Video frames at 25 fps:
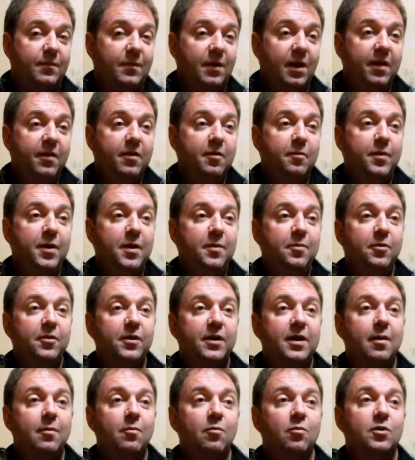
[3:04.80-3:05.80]
and the people
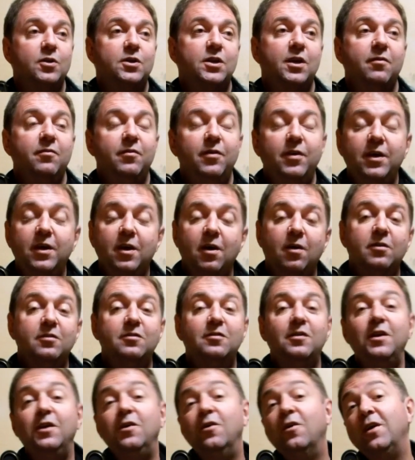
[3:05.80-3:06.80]
that come and watch our video are
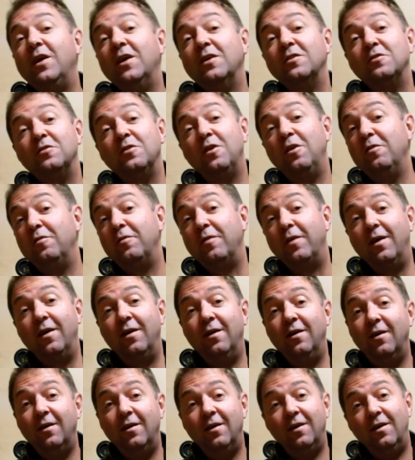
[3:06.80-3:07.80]
sitting on our sofa.
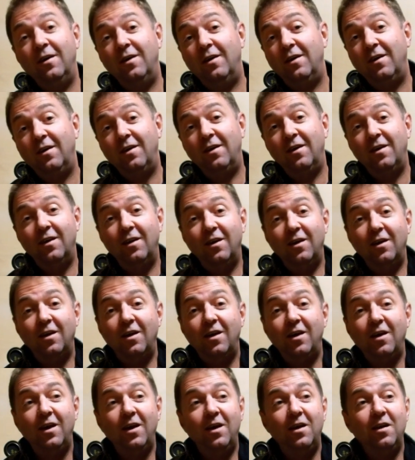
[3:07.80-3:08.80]

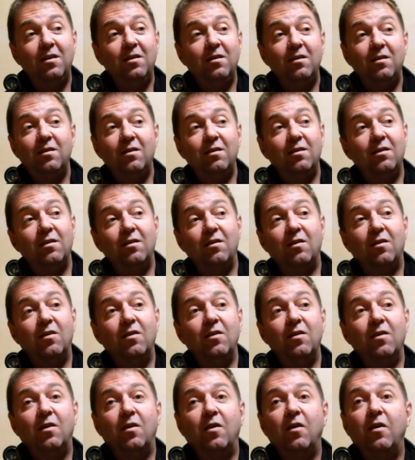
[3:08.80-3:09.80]
And
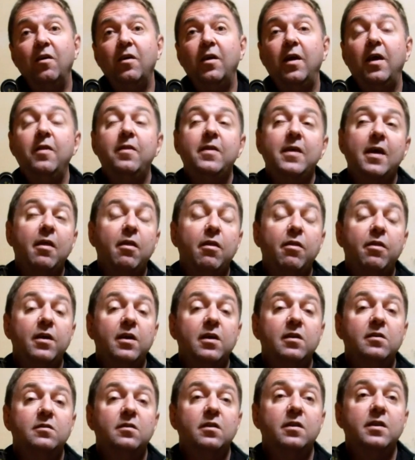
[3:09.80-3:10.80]
and the other thing
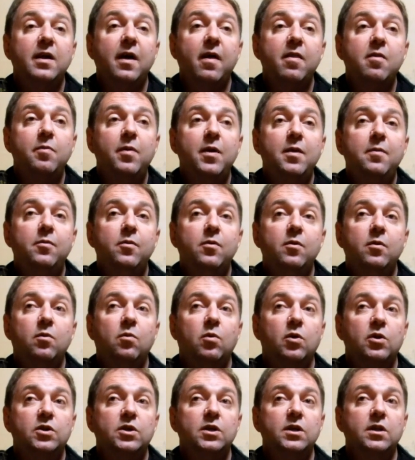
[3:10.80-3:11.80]
is that the other people that are
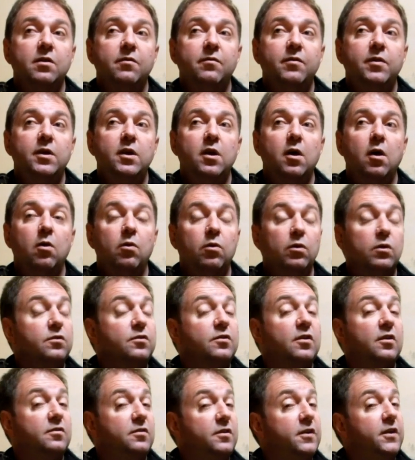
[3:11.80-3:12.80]
watching the video are
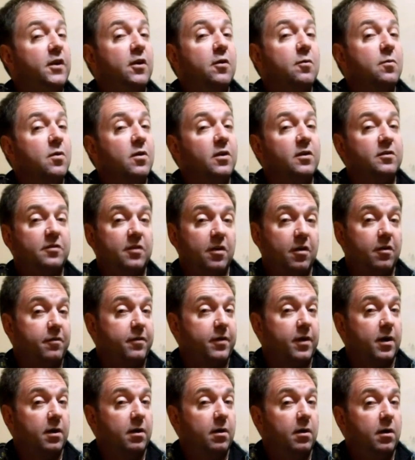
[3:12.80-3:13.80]
also sitting on my
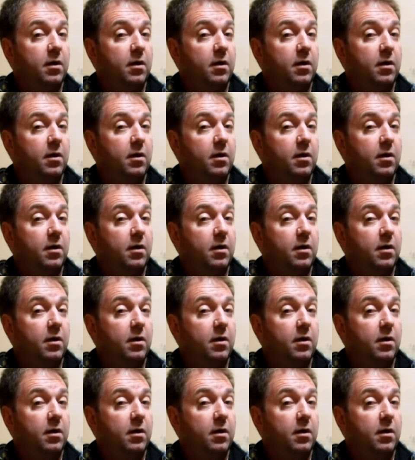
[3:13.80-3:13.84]
sofa,